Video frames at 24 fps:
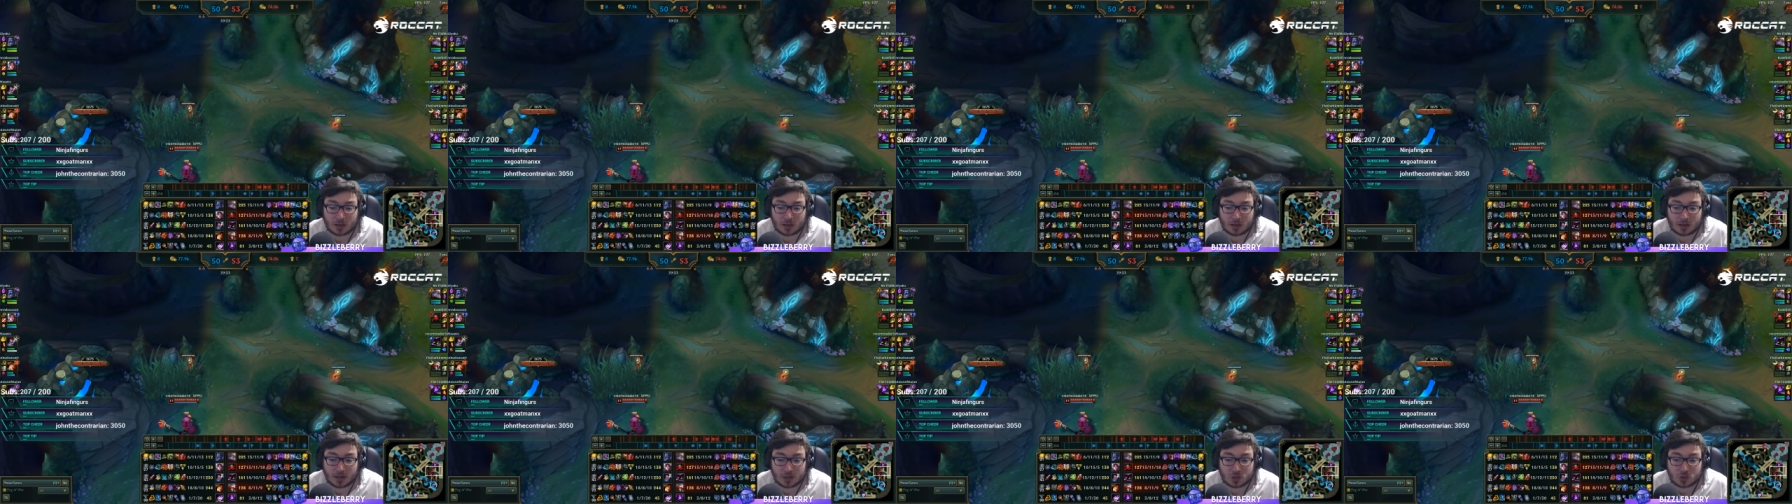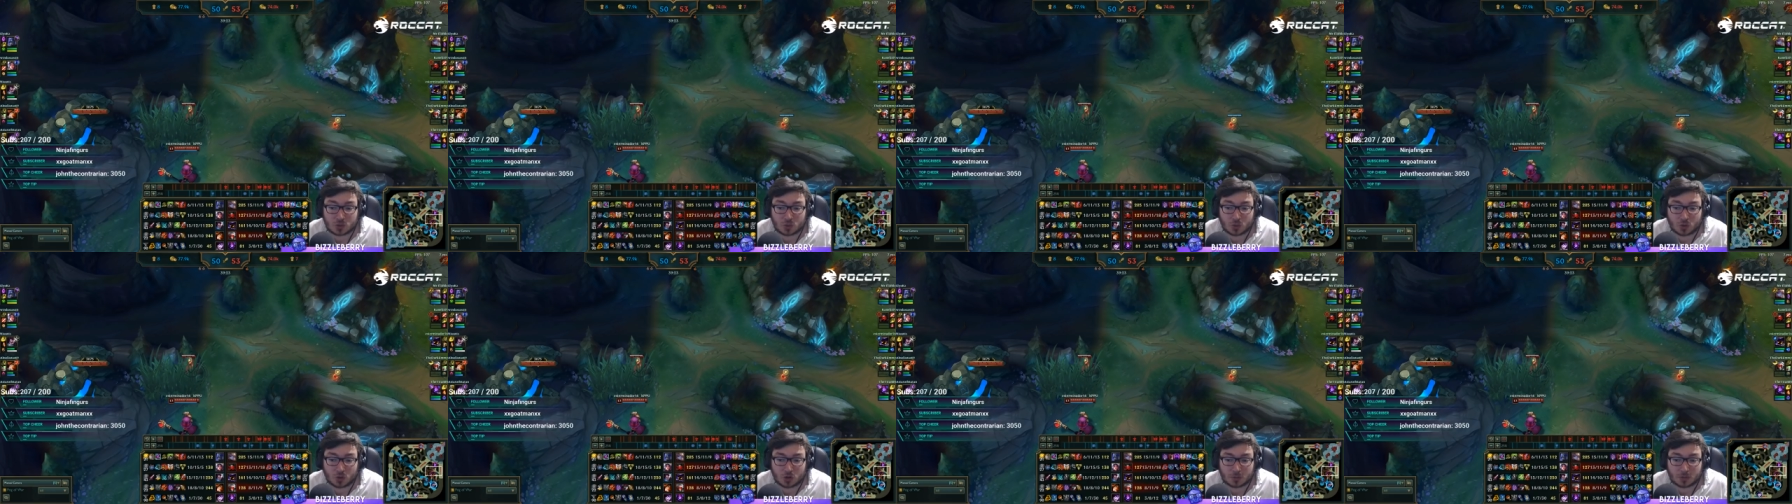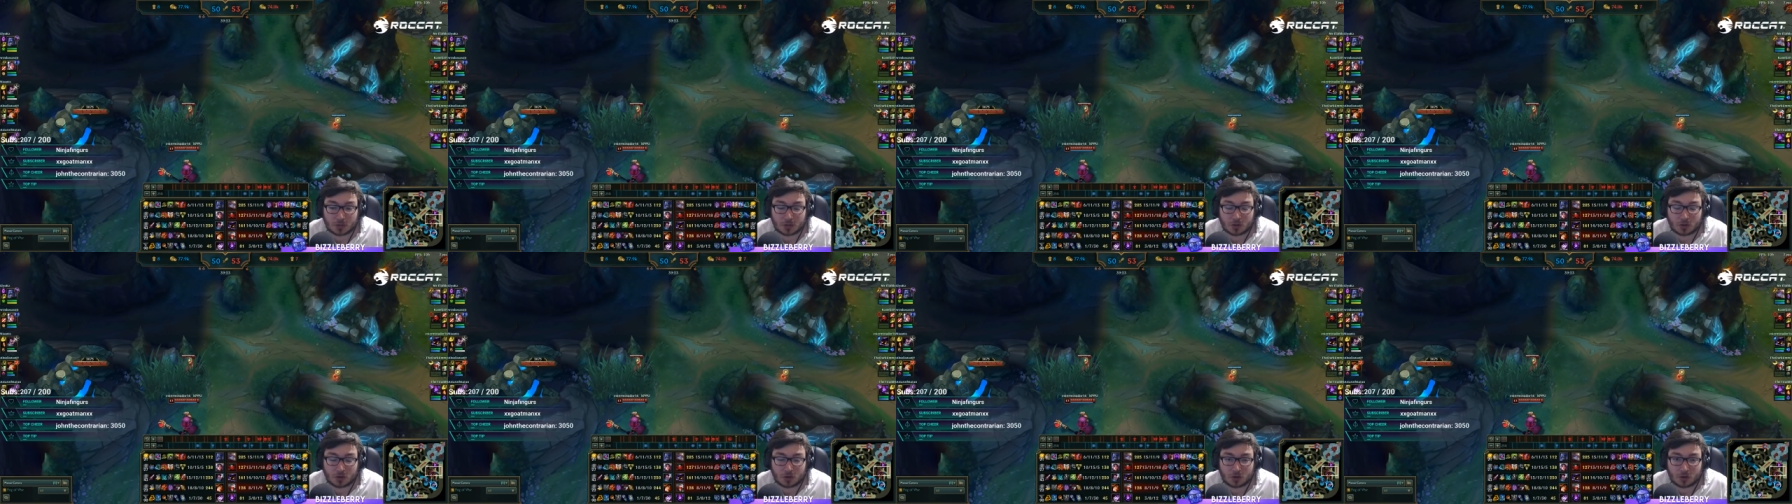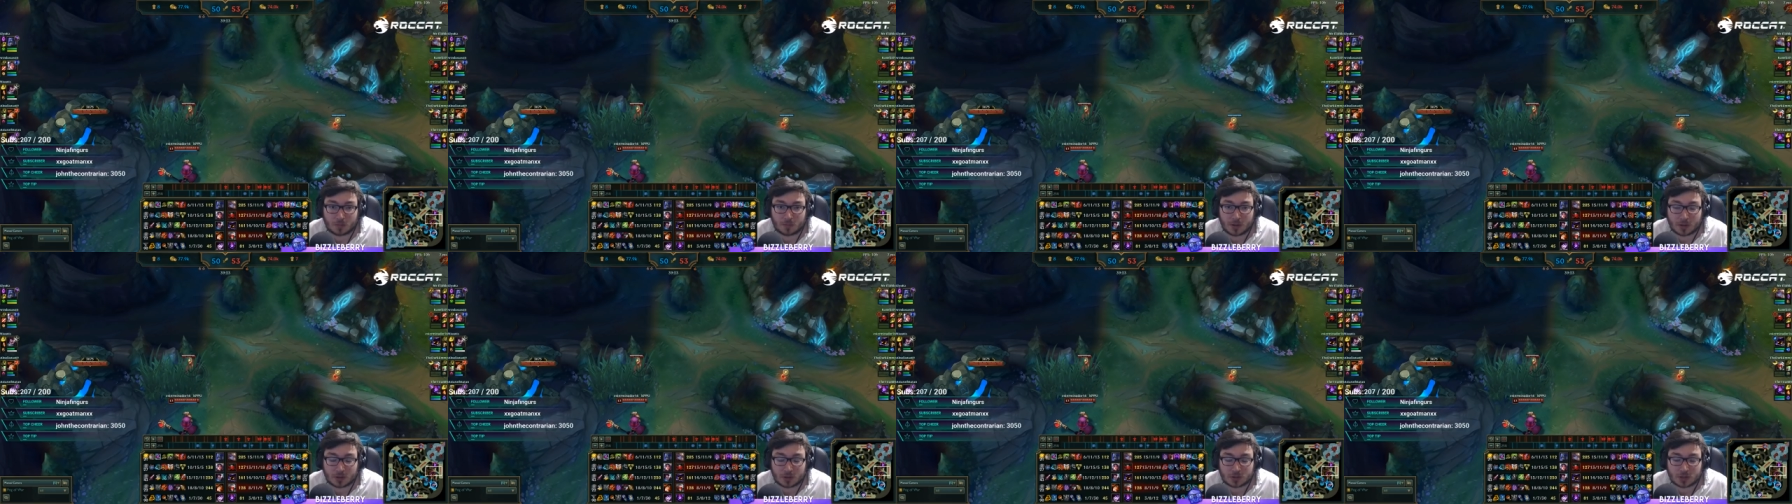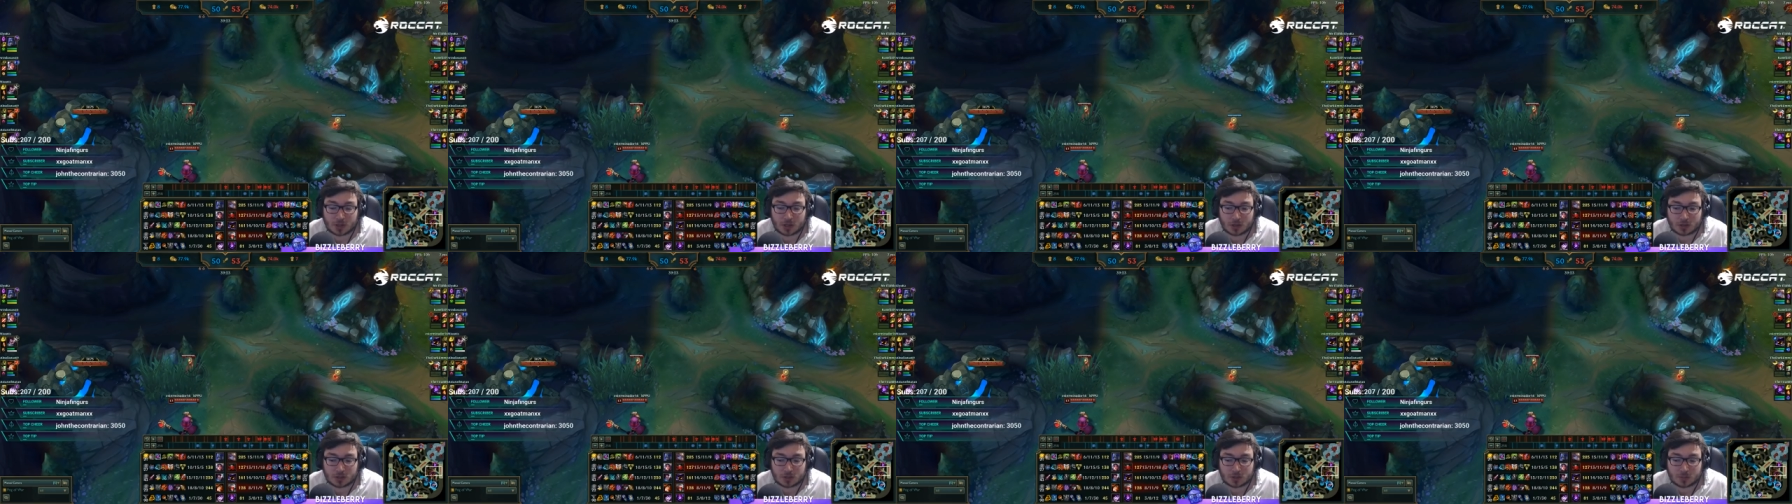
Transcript: Glacial Augment or Malzahar